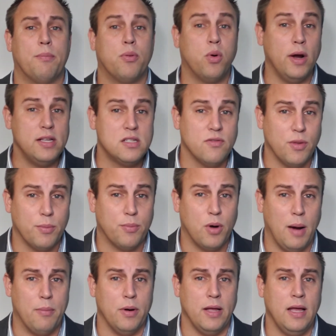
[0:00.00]
price of the
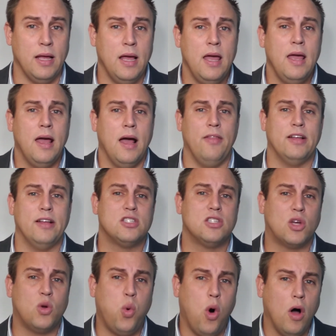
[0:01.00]
property, and
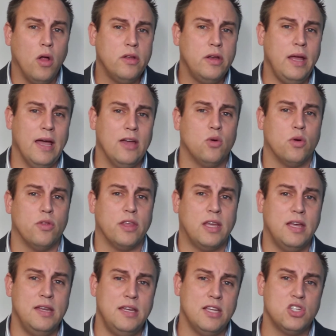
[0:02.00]
that's the quality and or
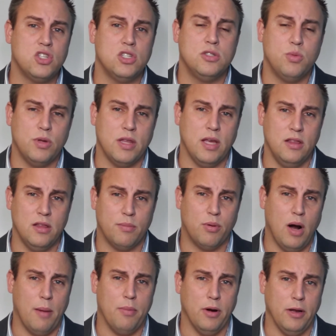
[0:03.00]
the conditions within the
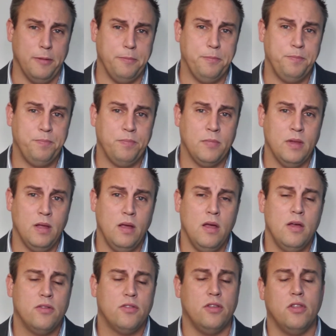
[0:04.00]
property.
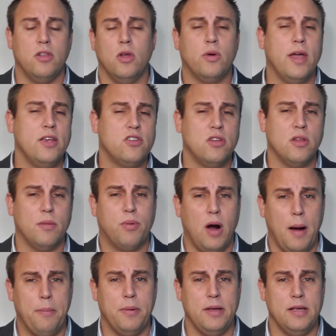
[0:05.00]
See, the location of the
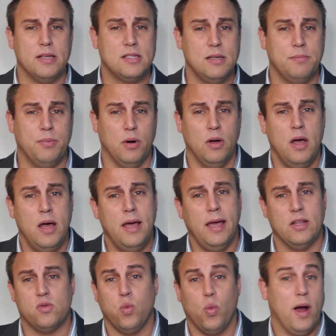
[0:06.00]
property is simple.
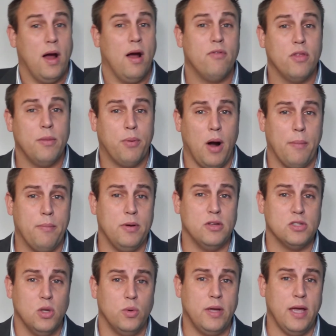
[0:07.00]
It's wherever the
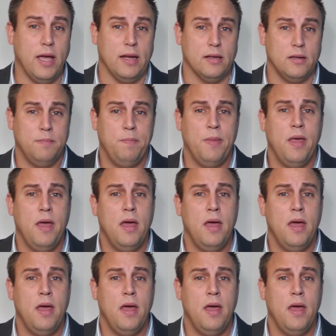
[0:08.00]
property is located.